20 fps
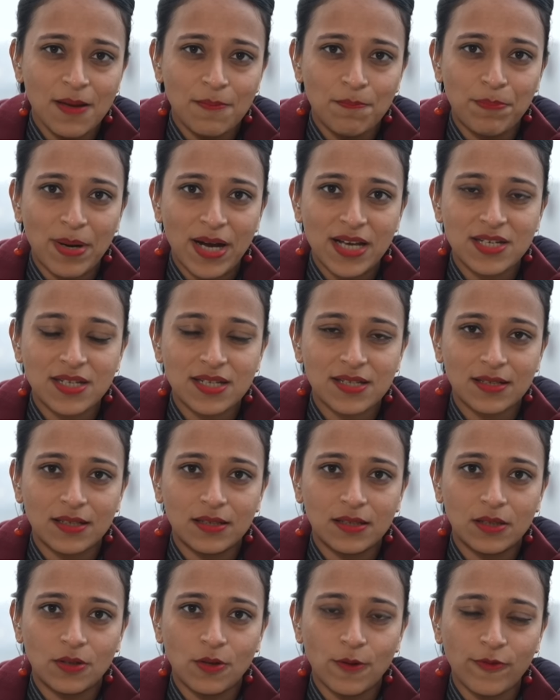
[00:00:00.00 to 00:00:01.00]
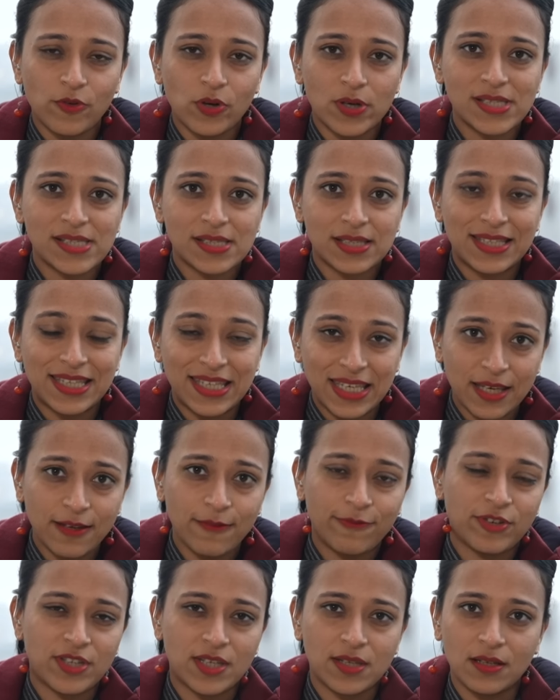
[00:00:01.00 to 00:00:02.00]
But of course,
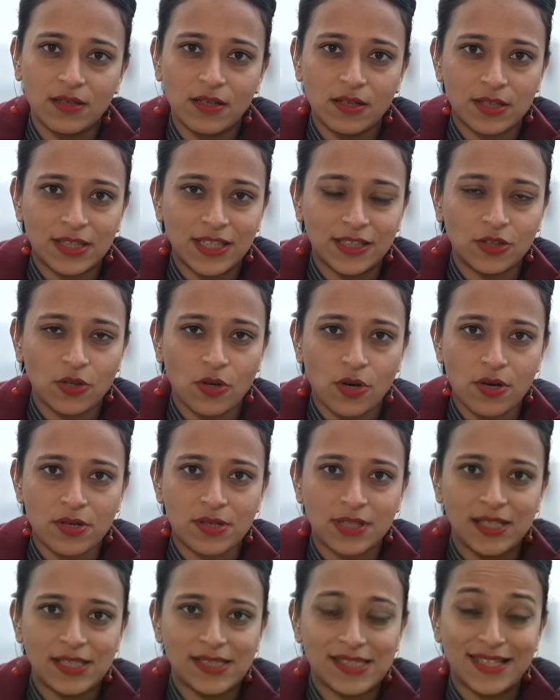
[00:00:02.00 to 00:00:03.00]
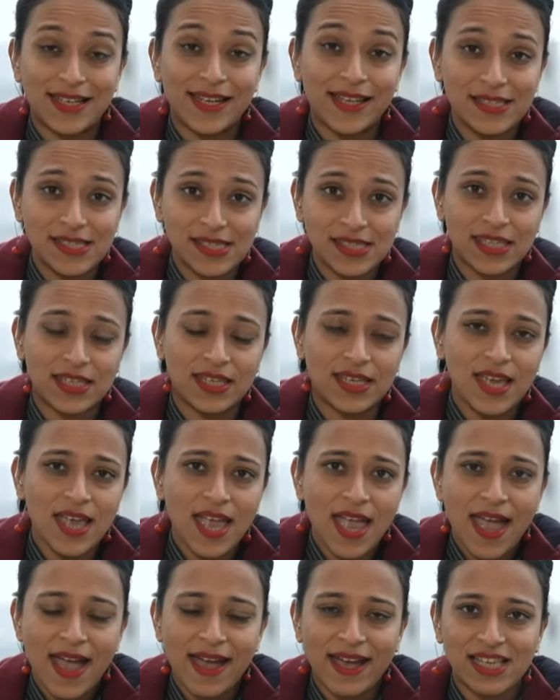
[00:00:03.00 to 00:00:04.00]
Kyiv here, the authorities, Zelensky,
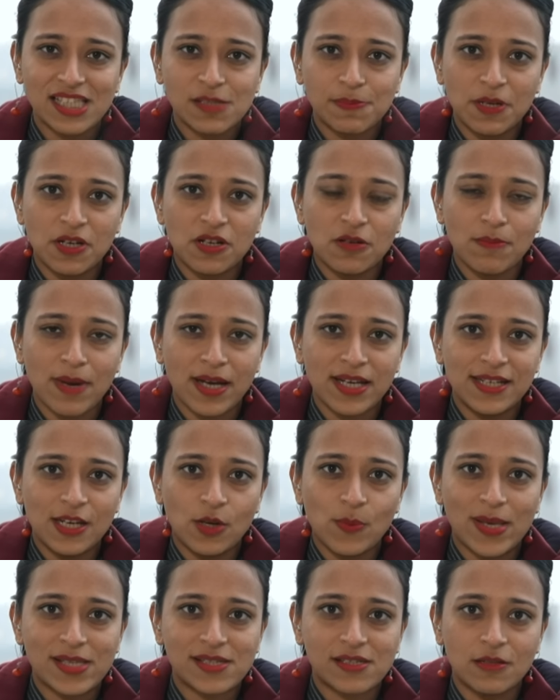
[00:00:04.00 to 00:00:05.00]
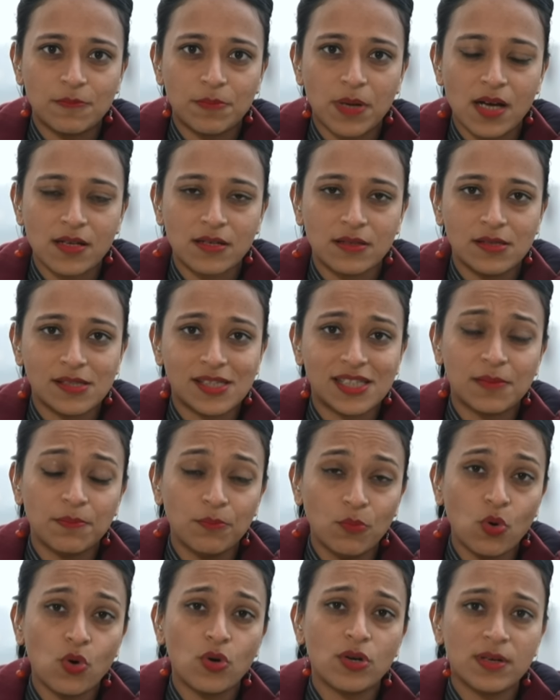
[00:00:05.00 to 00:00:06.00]
has been reminding Western partners that
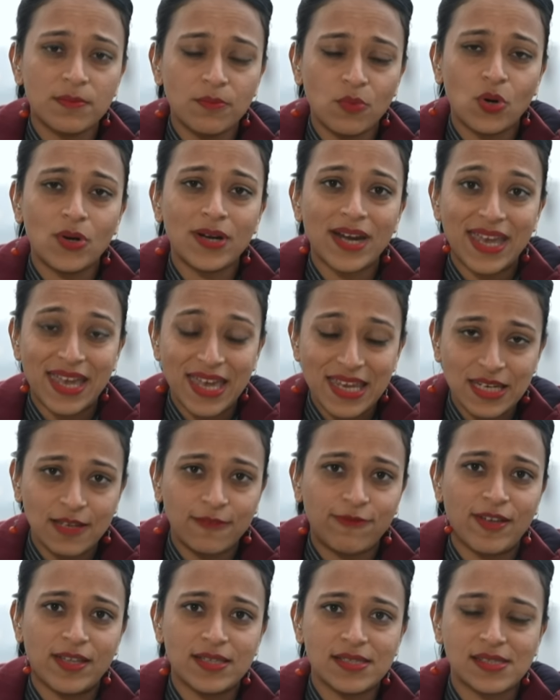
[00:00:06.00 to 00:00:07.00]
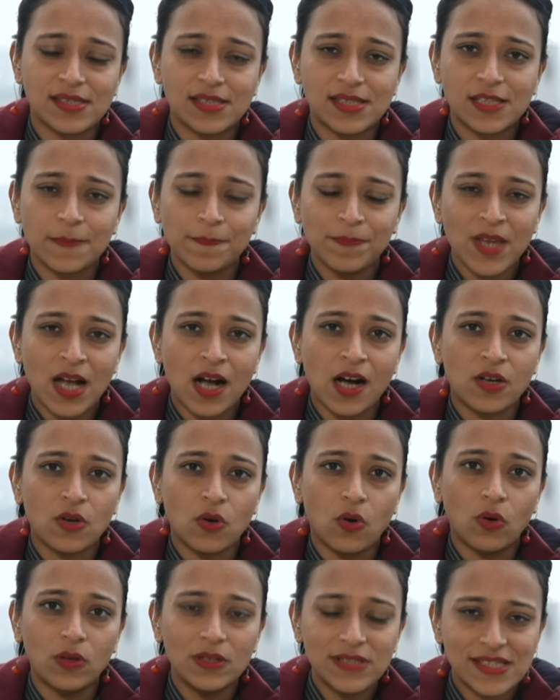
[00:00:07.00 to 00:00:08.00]
more and more air defenses are
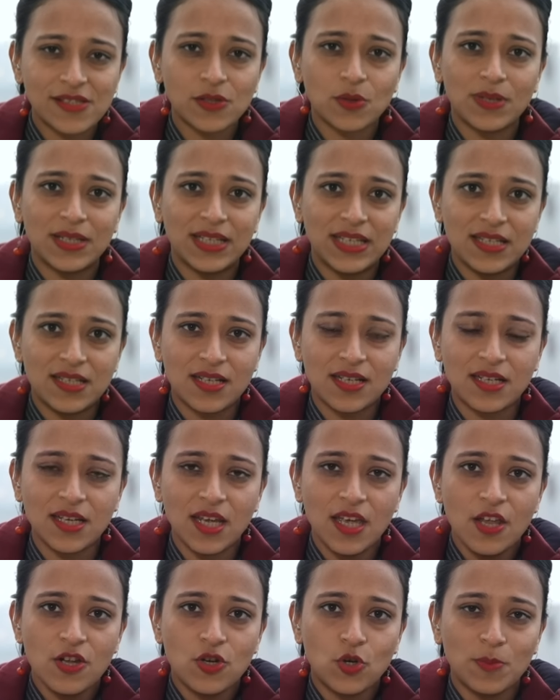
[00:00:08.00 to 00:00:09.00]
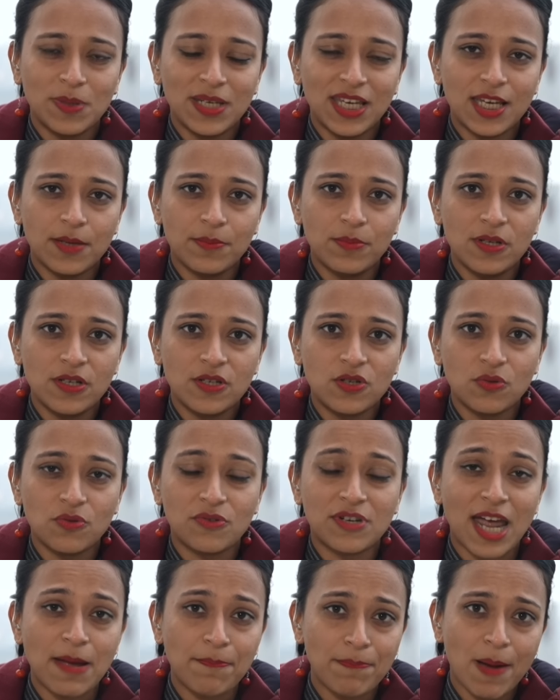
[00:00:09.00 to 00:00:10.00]
also needed to be able to
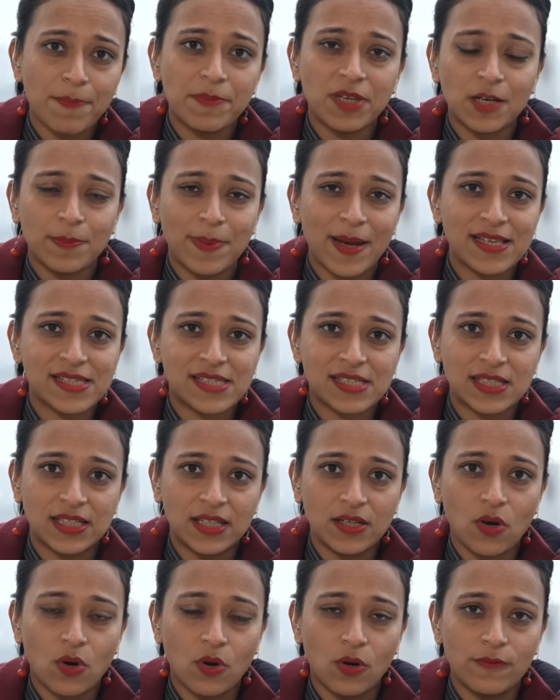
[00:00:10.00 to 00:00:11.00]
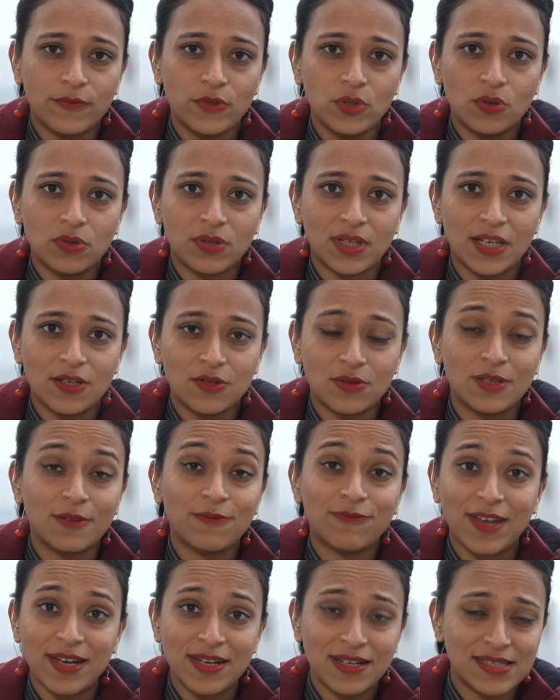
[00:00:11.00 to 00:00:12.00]
ramp up the capacity of Ukraine to
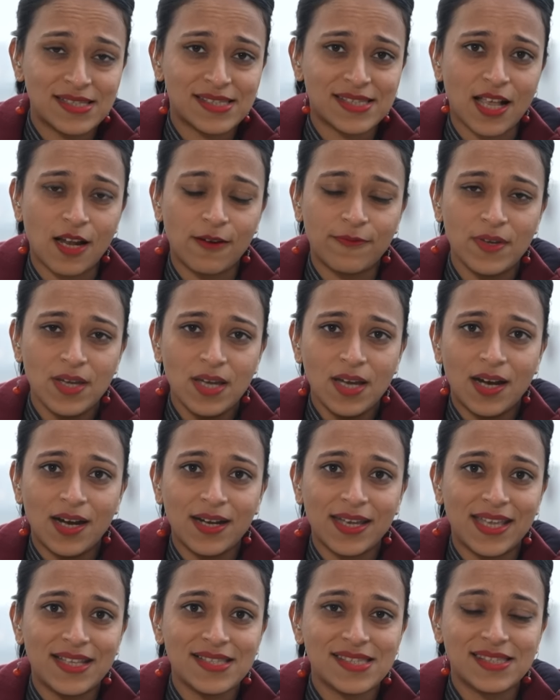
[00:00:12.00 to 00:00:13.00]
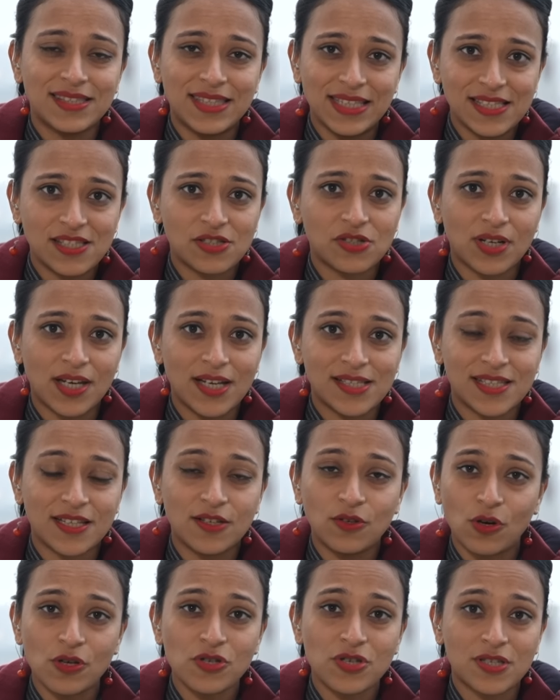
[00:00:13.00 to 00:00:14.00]
defend itself against these strikes
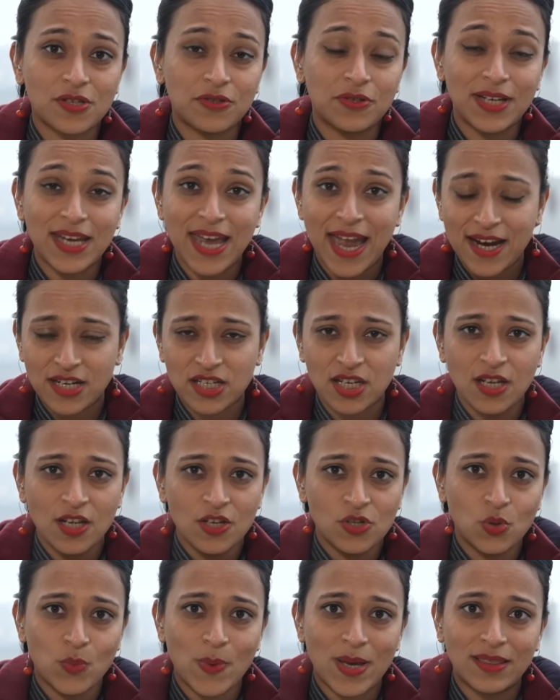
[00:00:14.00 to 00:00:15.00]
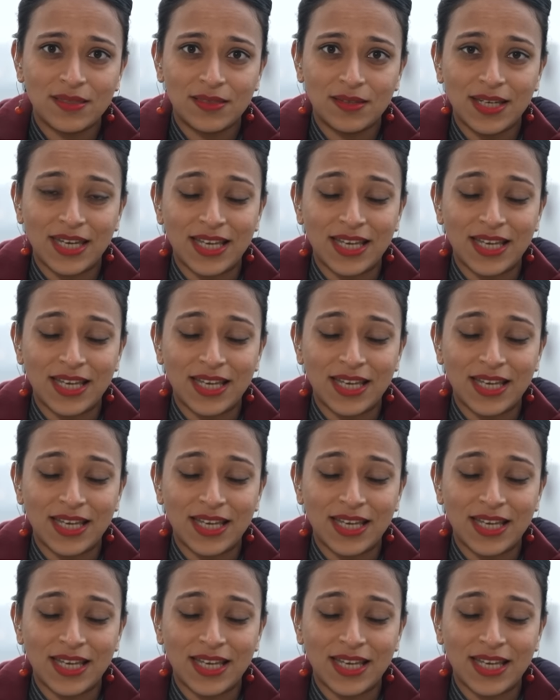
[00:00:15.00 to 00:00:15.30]
and not just react to when the